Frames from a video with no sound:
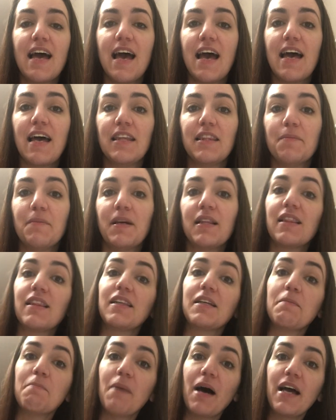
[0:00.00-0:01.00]
And the
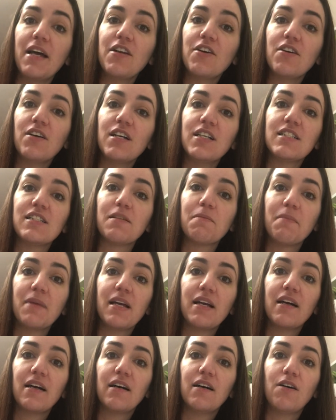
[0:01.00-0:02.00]
monthly minor is
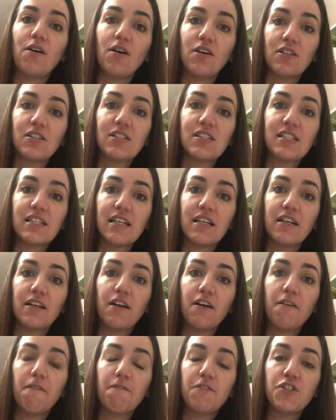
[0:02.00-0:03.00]
Lamika Alston,
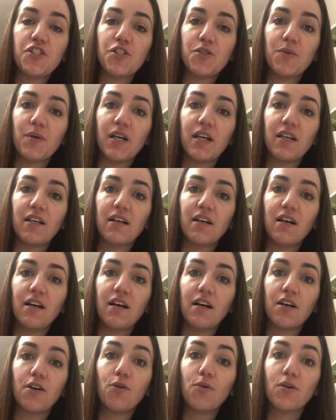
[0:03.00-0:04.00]
doing
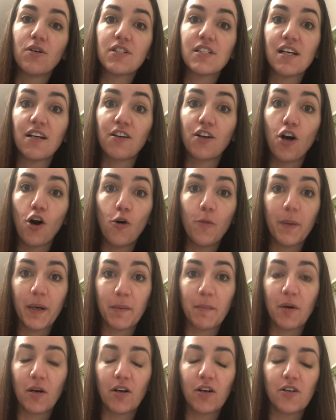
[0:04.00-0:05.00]
a course on Copic
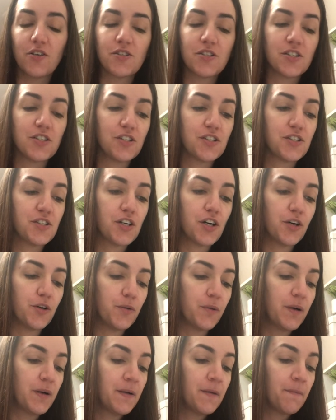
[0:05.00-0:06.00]
markers.
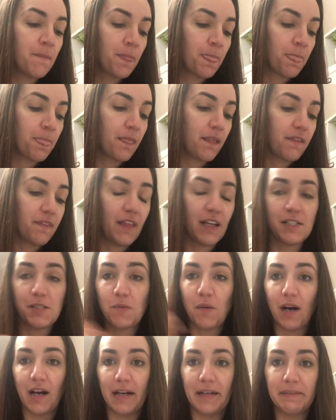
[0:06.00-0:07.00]
So that's
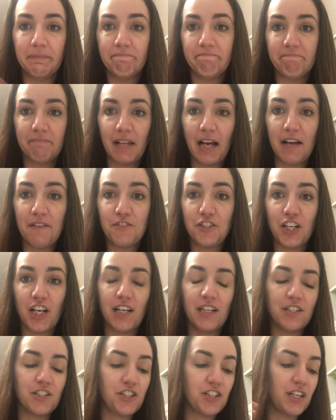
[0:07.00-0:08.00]
why I've
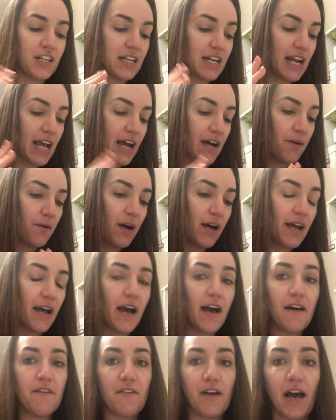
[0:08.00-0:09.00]
changed. Now I
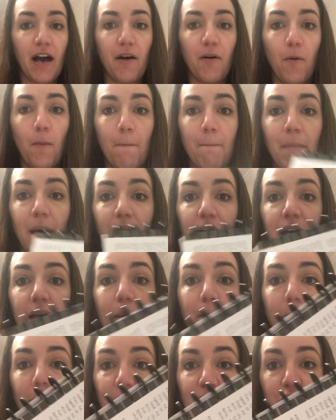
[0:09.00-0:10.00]
have out my
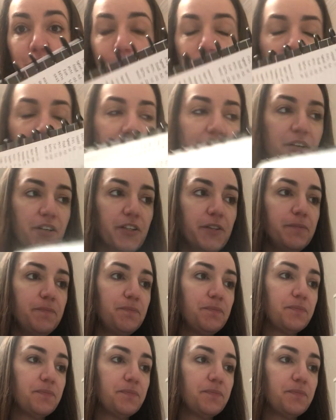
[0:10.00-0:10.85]
budget planner